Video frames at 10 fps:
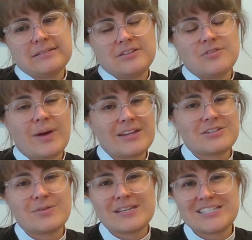You might
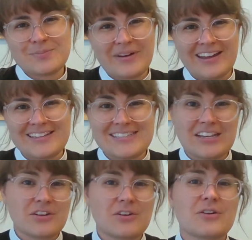do this by
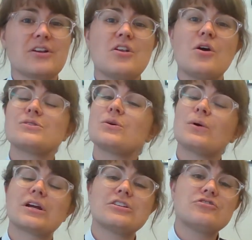sending her a note
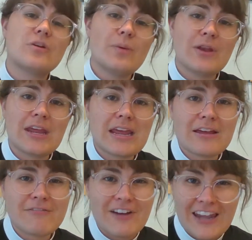or
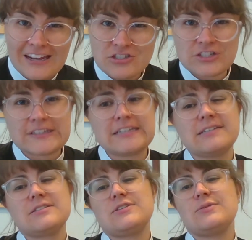contributing
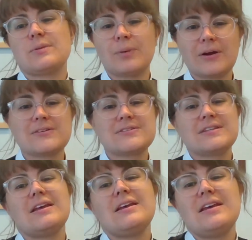financially to the
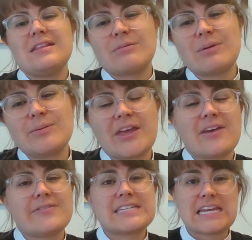purse that we will
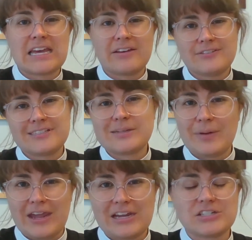give as a gift to
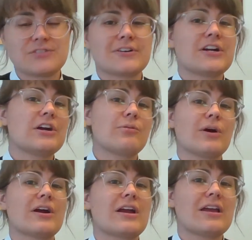Paige for her
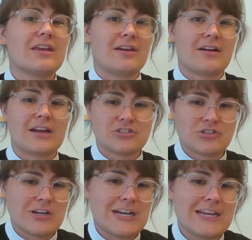work here at
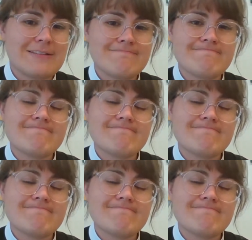Trinity.